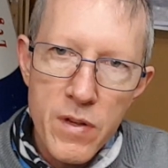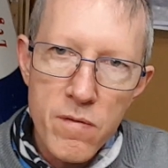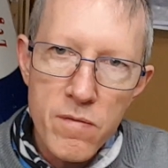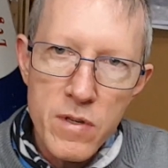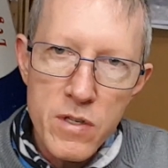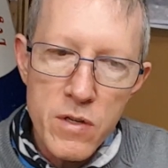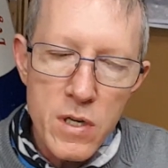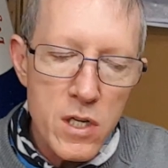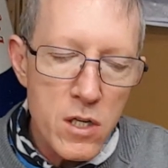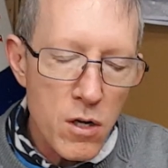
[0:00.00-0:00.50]

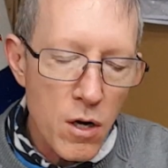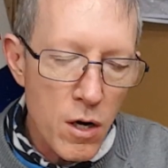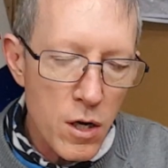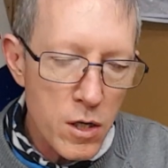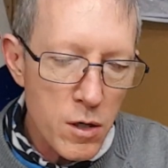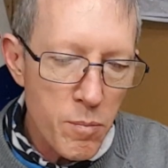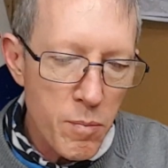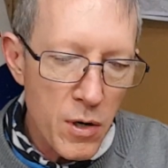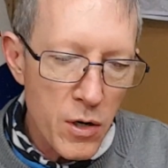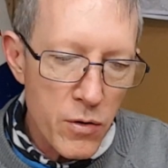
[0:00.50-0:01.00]
very
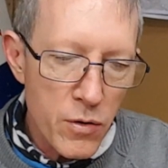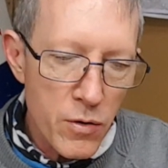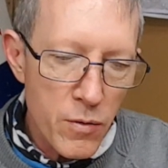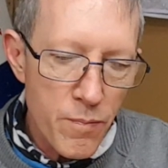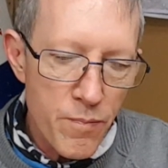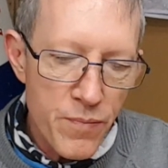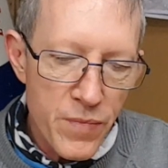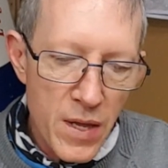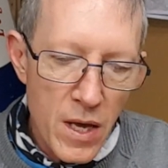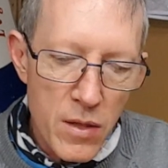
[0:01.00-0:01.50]
dark blue,
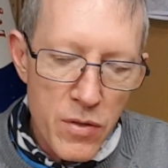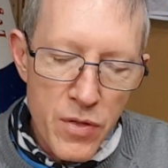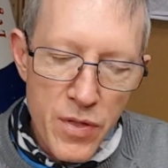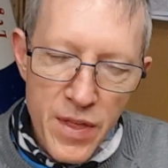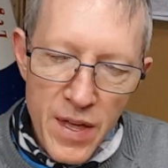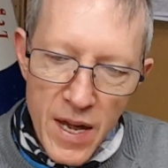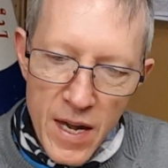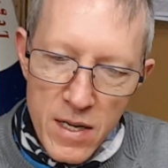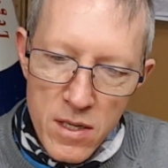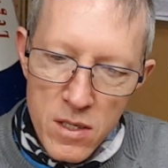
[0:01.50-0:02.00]
and
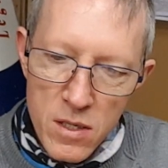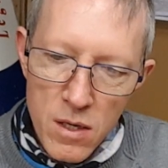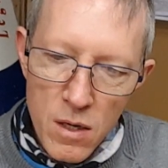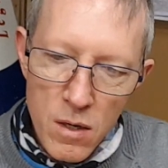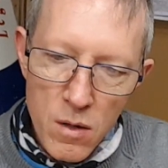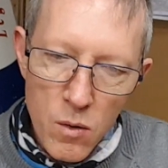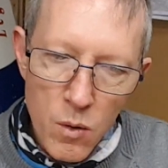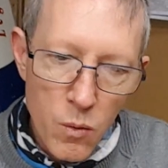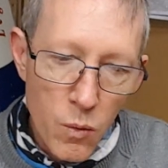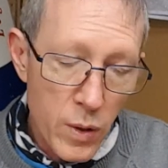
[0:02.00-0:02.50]
that,
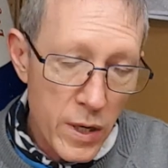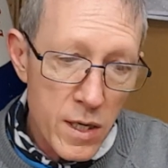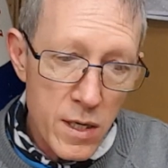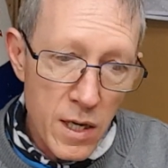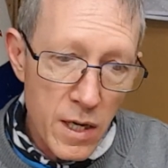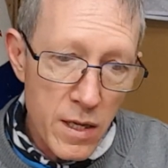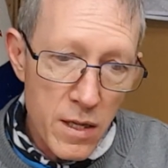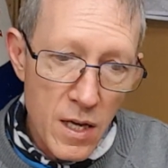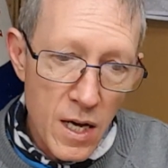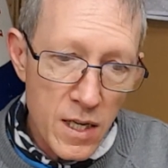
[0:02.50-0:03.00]

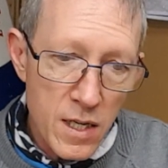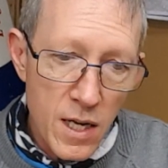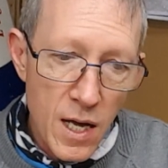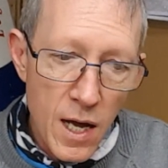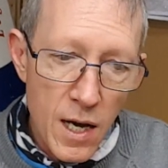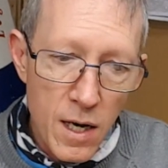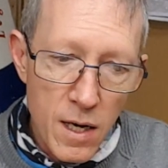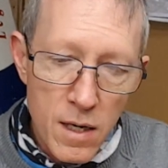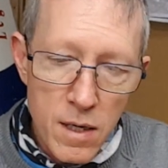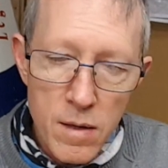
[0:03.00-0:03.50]
weirdly, that
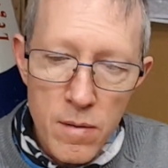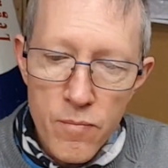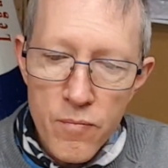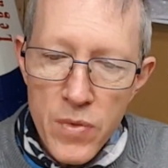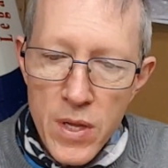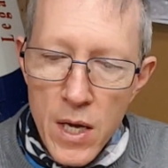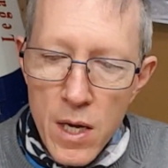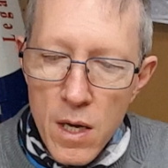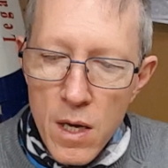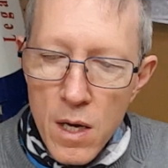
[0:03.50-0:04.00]
color
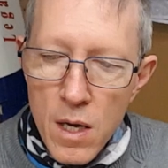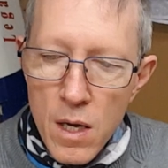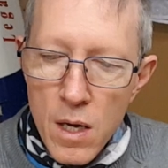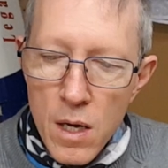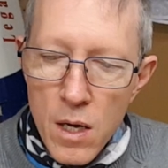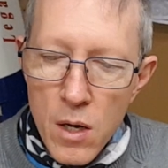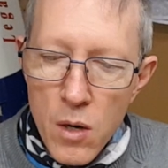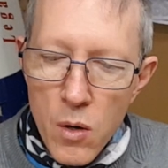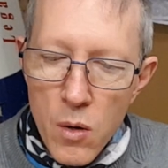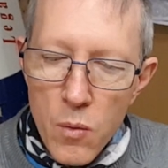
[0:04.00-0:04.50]

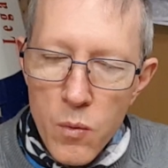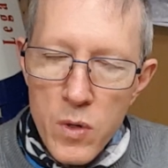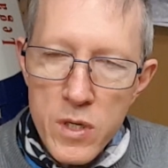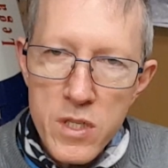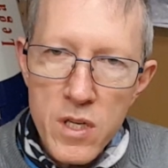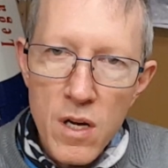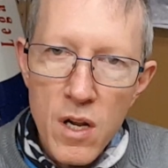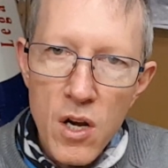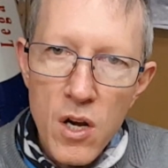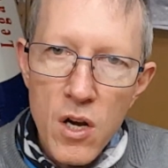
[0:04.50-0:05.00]

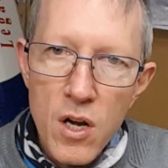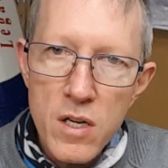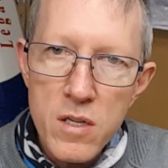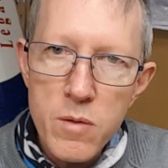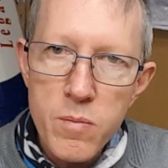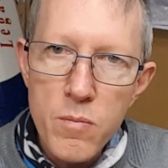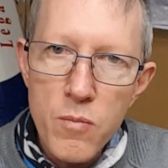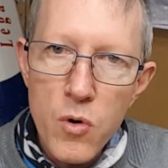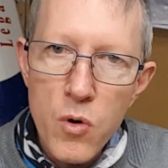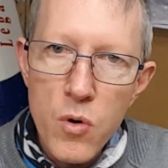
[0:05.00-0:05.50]
was a lot